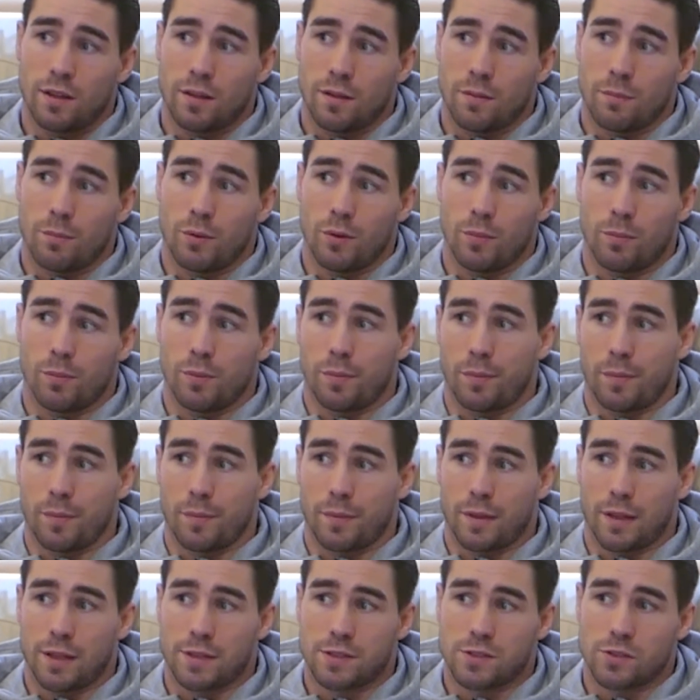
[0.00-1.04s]
but
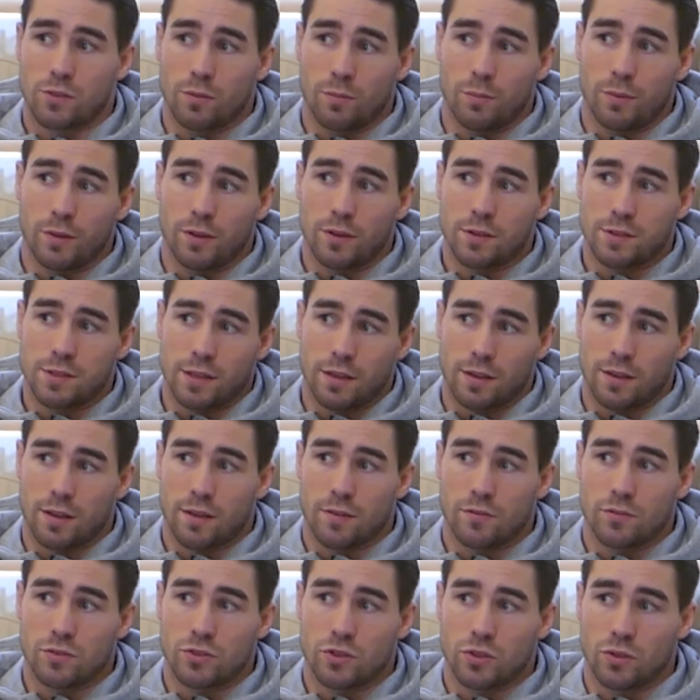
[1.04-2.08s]
that's good, because it
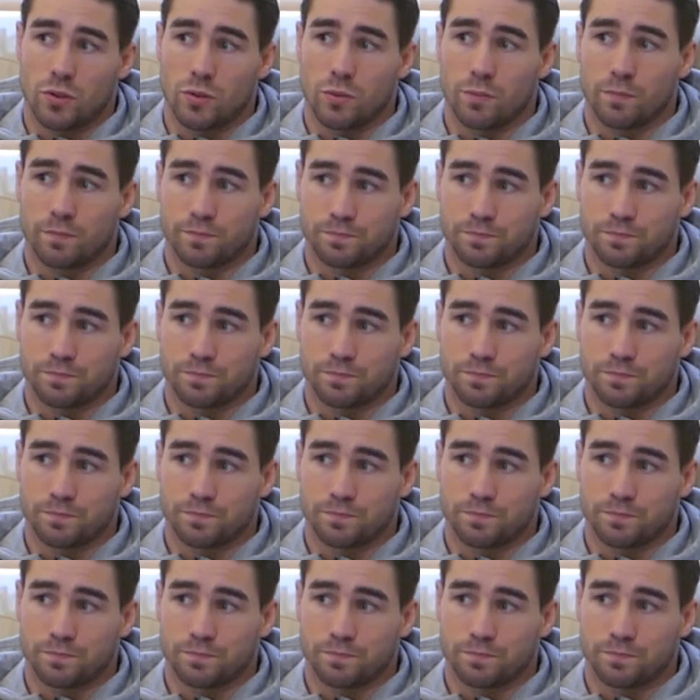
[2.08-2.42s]
gives you